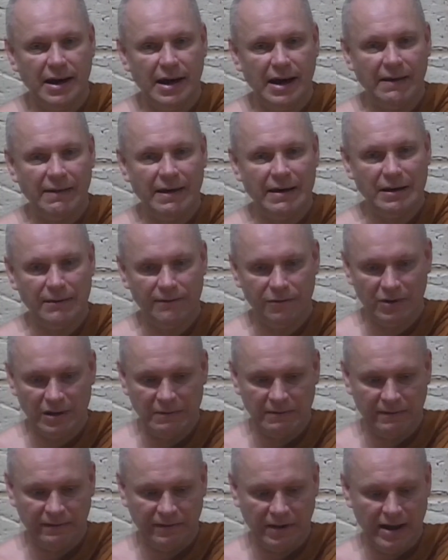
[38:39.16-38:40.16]
And then if you
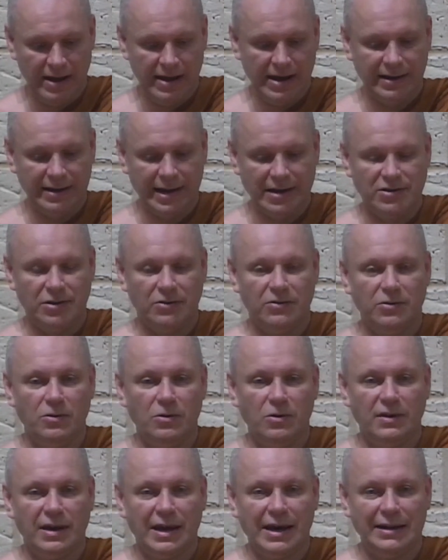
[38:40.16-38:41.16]
then find as you
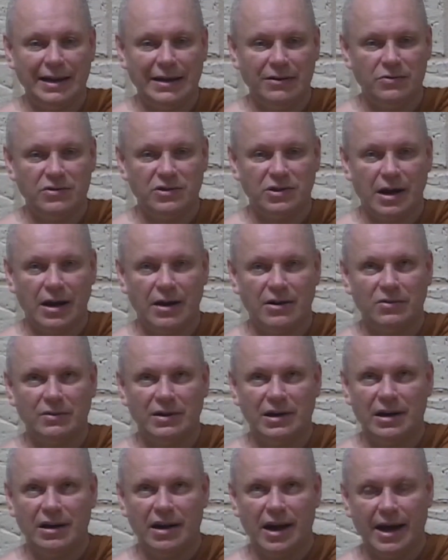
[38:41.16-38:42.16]
do that you start to
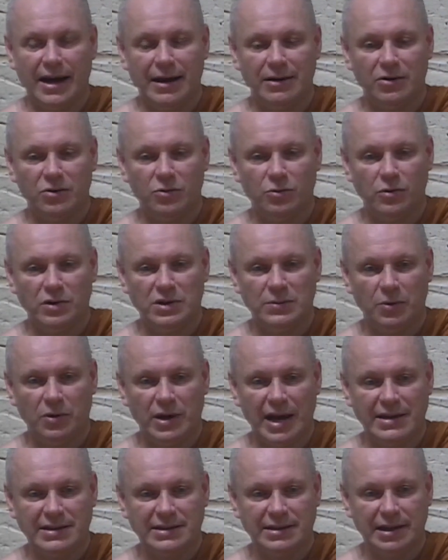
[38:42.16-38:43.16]
incline towards
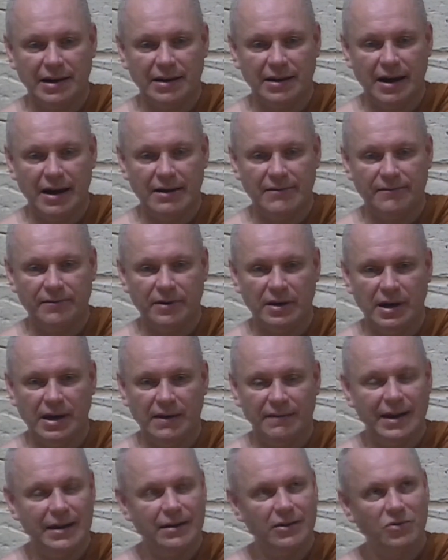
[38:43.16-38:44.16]
monastic life,
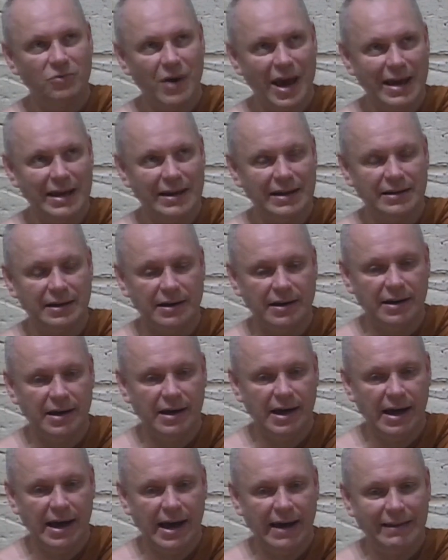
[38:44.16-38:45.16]
then great.
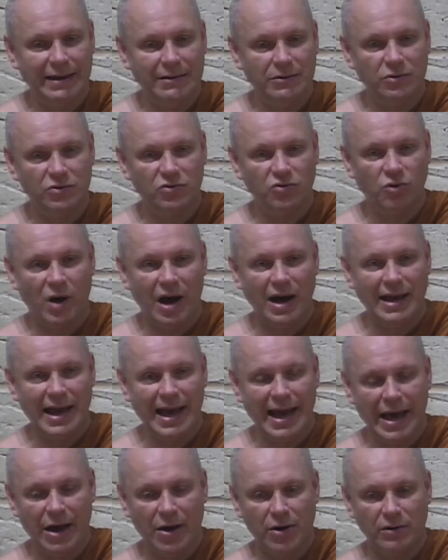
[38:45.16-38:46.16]
And then you try
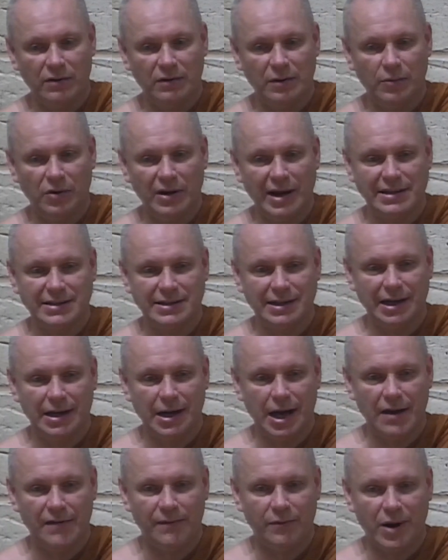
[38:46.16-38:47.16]
out the monastic
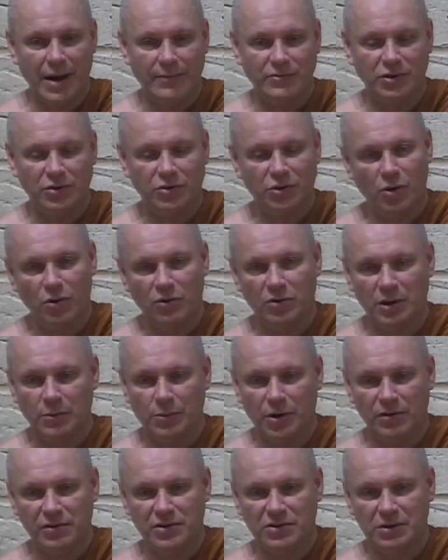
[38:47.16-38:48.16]
life perhaps. You go to the
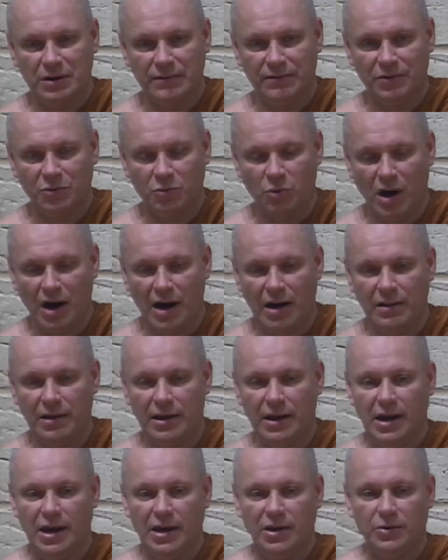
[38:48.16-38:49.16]
monastery for a while,
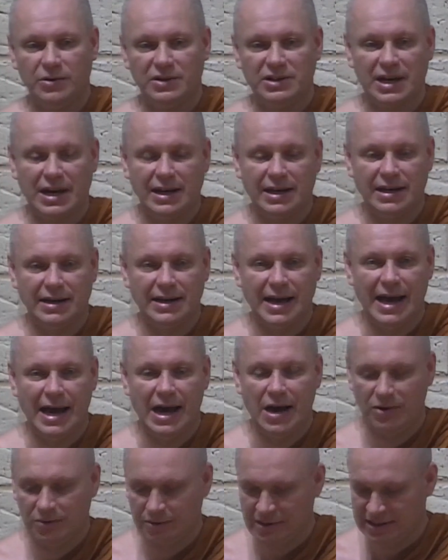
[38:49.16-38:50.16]
you check it
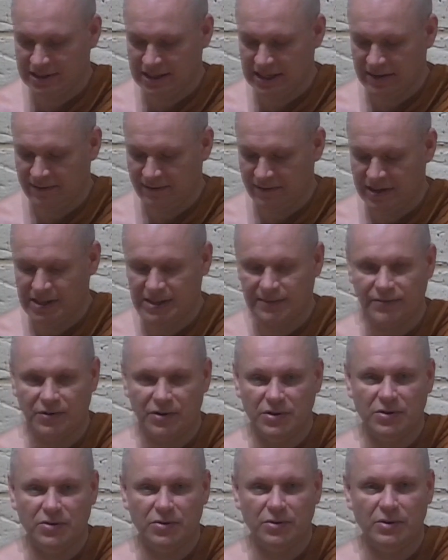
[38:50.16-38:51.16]
out, you see if it is for
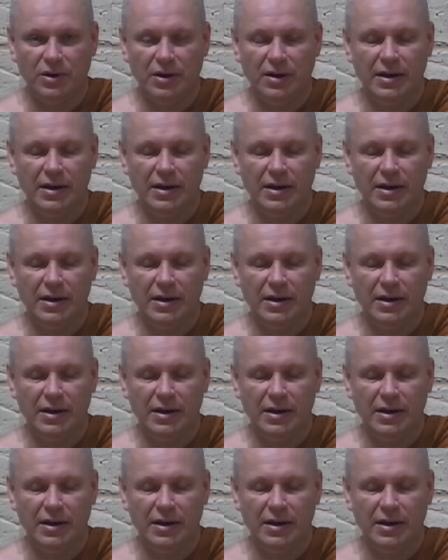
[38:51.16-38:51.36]
you.